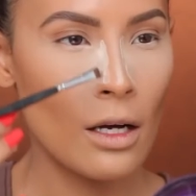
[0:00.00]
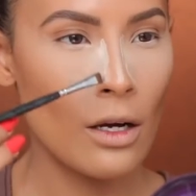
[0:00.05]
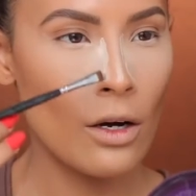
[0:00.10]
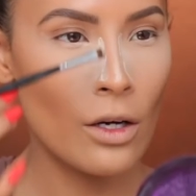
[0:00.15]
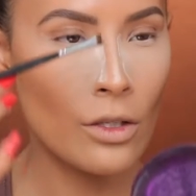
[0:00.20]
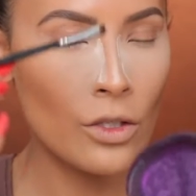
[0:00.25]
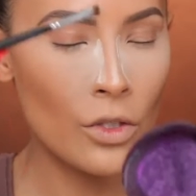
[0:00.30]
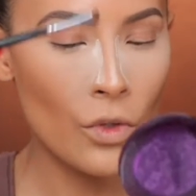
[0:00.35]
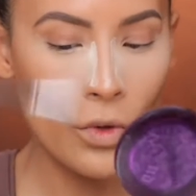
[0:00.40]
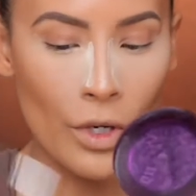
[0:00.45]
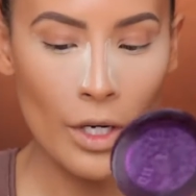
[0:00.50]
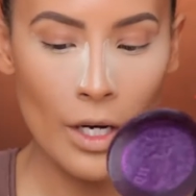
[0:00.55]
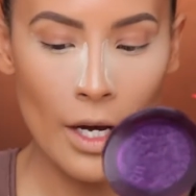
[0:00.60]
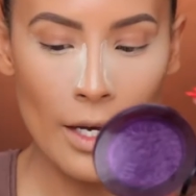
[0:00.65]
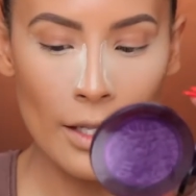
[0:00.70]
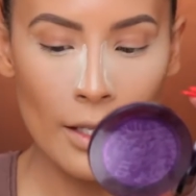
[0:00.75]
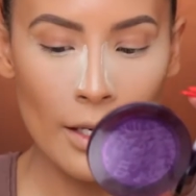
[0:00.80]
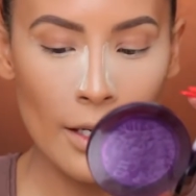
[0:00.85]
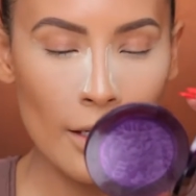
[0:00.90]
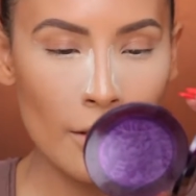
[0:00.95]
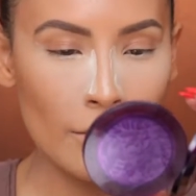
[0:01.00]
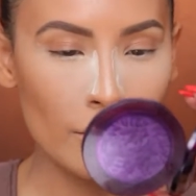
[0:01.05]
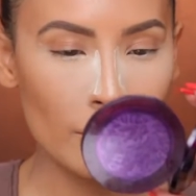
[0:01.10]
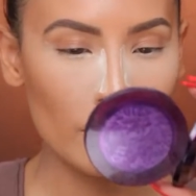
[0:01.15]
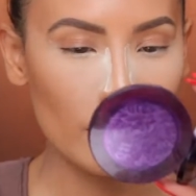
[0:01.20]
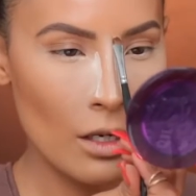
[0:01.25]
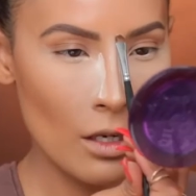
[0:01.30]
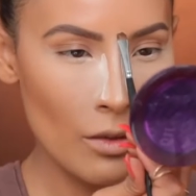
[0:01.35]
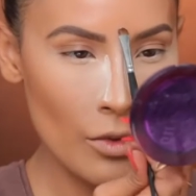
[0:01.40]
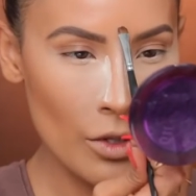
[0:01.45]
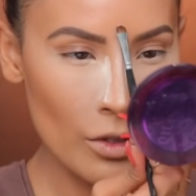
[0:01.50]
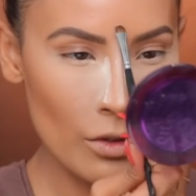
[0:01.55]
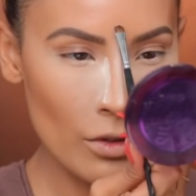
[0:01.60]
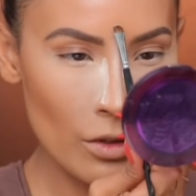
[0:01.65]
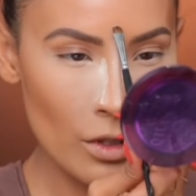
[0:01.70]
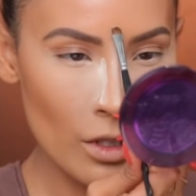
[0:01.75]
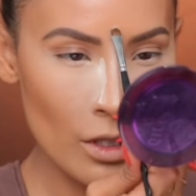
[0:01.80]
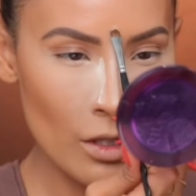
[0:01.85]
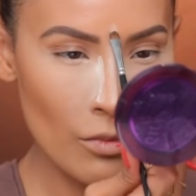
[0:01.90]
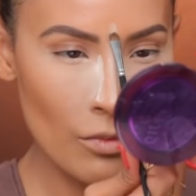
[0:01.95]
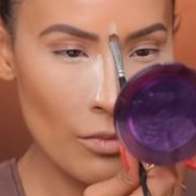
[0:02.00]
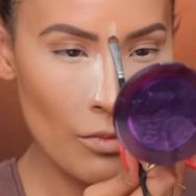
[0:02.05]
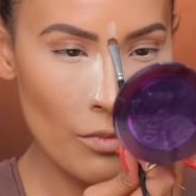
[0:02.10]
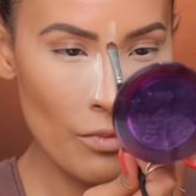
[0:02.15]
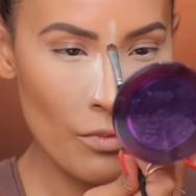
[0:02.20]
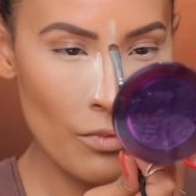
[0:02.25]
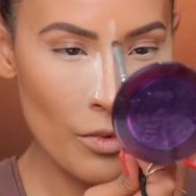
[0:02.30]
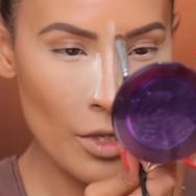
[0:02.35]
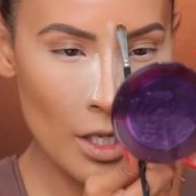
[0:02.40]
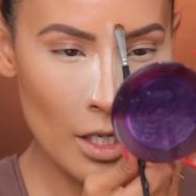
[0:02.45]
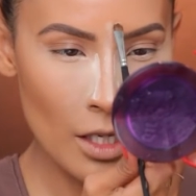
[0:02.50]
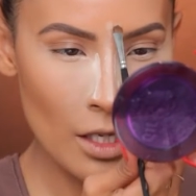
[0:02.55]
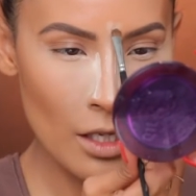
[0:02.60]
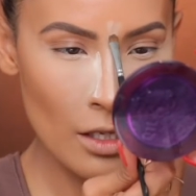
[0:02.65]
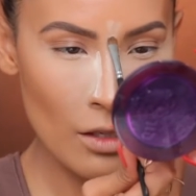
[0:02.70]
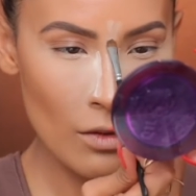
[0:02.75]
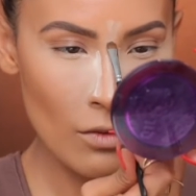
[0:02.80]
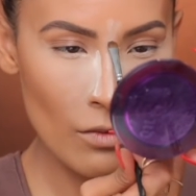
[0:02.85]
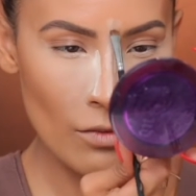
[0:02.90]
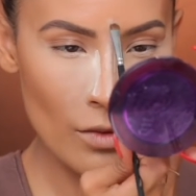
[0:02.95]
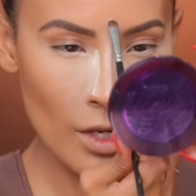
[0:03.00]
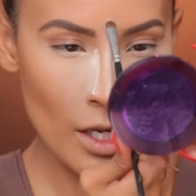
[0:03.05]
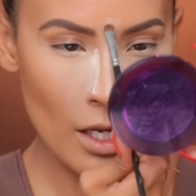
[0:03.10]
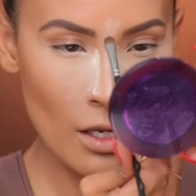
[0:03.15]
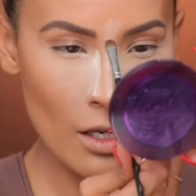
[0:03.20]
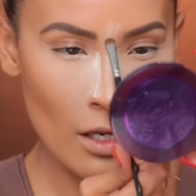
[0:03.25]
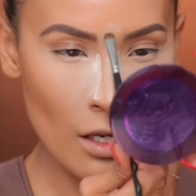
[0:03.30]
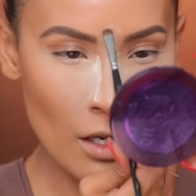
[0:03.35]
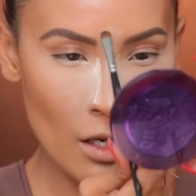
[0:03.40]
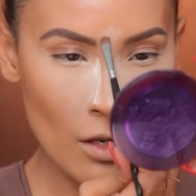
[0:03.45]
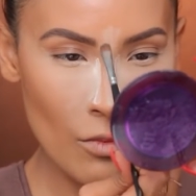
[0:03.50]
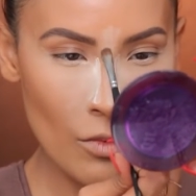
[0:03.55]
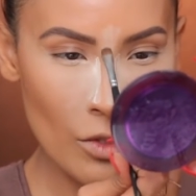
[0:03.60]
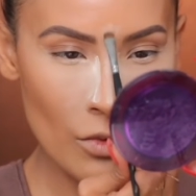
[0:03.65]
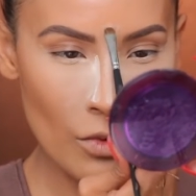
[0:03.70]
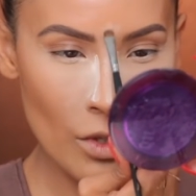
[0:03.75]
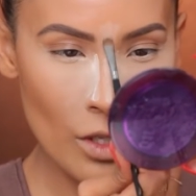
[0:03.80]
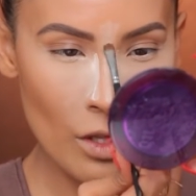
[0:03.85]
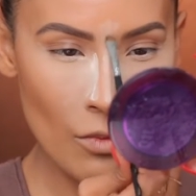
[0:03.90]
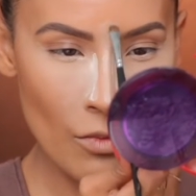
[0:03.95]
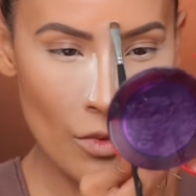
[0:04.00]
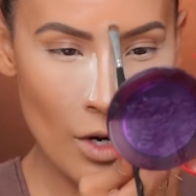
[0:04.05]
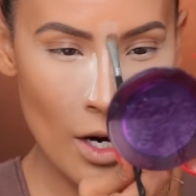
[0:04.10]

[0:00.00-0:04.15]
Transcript: a contour and highlight. I'm also gonna bring it right here between the